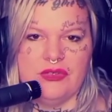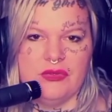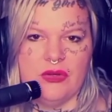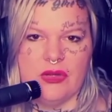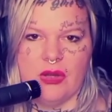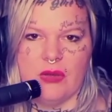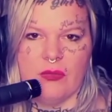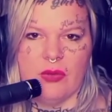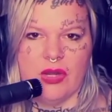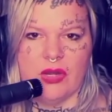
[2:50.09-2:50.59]

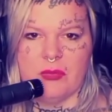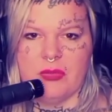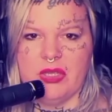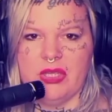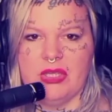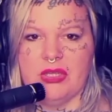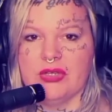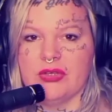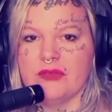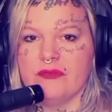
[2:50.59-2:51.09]
do not
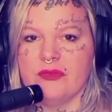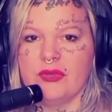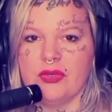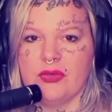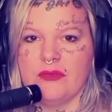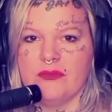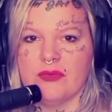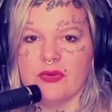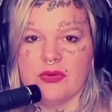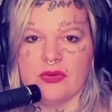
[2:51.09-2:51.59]
want to be
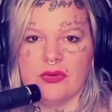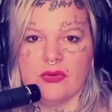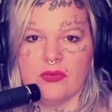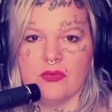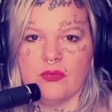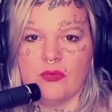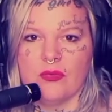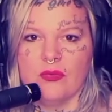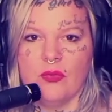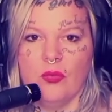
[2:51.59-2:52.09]
interviewed
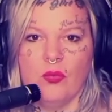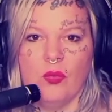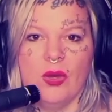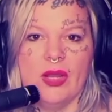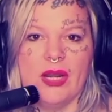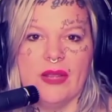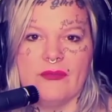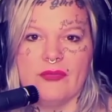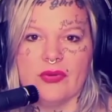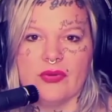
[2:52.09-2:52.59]
for
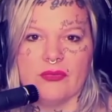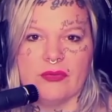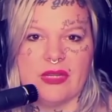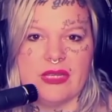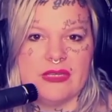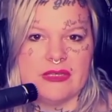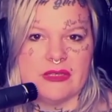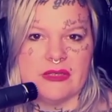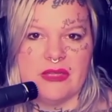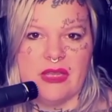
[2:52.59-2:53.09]

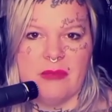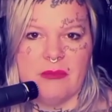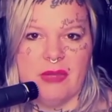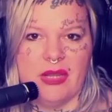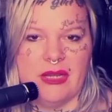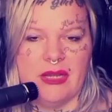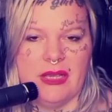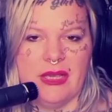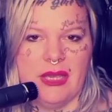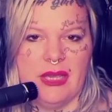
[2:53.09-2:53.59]
whatever reason
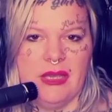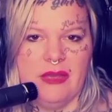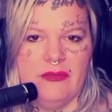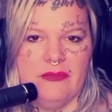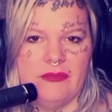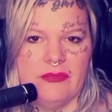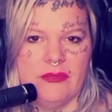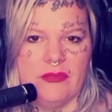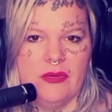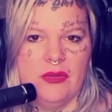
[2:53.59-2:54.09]
they might
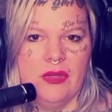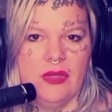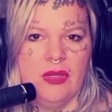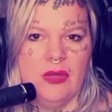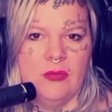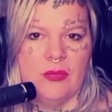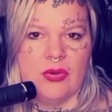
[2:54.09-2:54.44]
have.